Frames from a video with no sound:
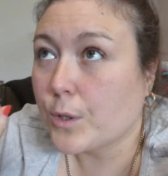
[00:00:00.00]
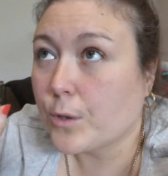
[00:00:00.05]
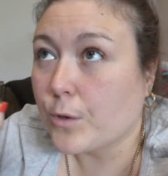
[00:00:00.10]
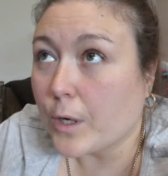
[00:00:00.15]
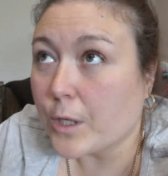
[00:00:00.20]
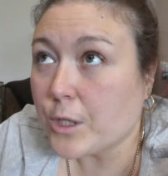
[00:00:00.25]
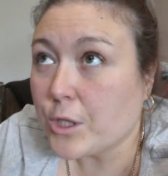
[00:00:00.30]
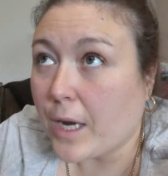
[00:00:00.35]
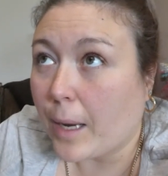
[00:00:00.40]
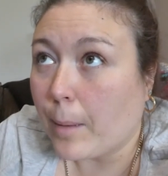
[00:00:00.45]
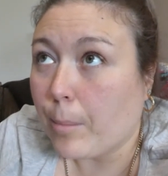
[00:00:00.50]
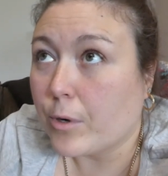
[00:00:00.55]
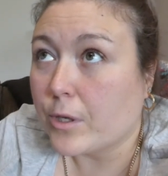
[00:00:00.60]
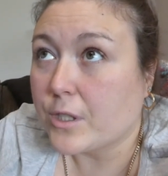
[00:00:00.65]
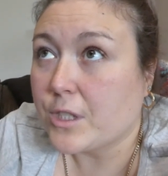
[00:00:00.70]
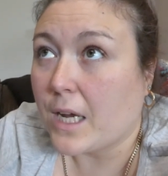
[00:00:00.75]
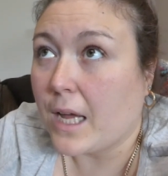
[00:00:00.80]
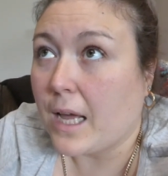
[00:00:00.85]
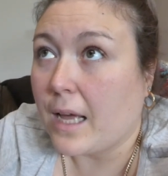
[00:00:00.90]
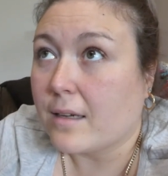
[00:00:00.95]
crochet
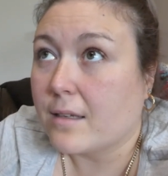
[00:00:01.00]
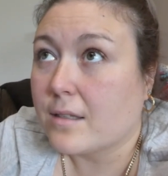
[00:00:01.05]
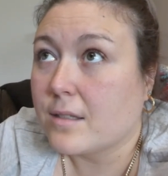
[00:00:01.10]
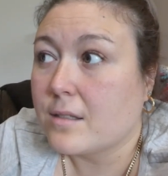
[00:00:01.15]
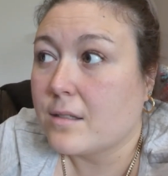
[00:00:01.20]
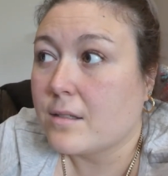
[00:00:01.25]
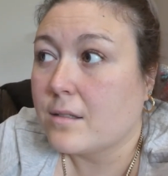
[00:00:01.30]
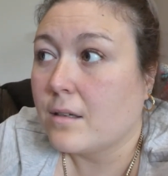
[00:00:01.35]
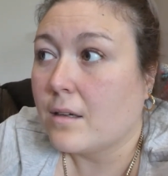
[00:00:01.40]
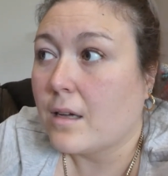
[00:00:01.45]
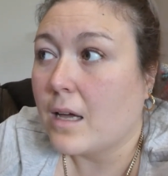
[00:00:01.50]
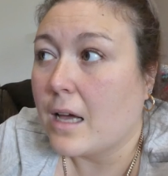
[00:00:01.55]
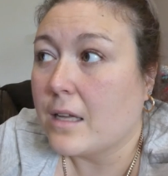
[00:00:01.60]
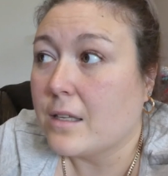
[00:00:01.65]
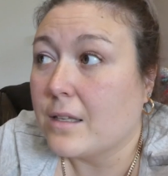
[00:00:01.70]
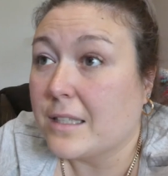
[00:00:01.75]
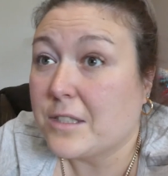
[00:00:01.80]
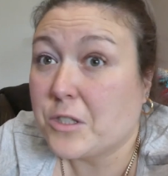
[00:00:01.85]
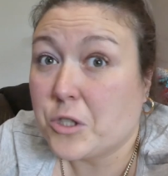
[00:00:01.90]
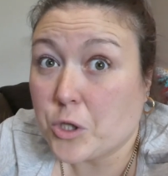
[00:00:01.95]
projects,
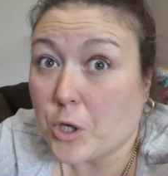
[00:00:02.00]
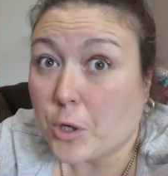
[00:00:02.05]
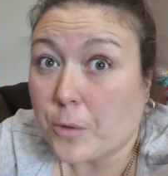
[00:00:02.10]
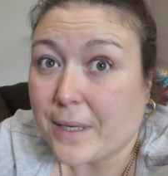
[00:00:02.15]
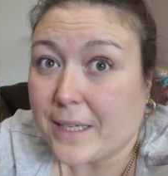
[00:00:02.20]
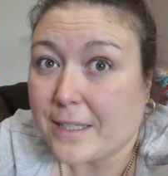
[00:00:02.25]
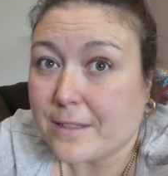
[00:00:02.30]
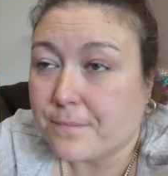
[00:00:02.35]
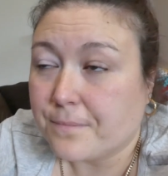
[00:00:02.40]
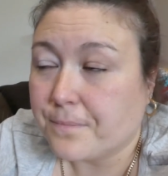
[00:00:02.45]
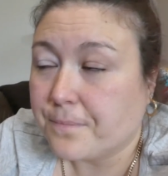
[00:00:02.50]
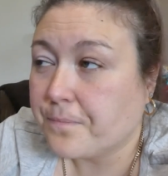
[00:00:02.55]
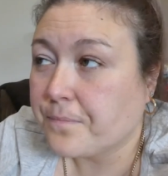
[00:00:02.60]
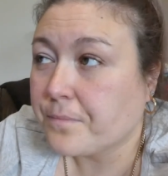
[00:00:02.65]
and sewing.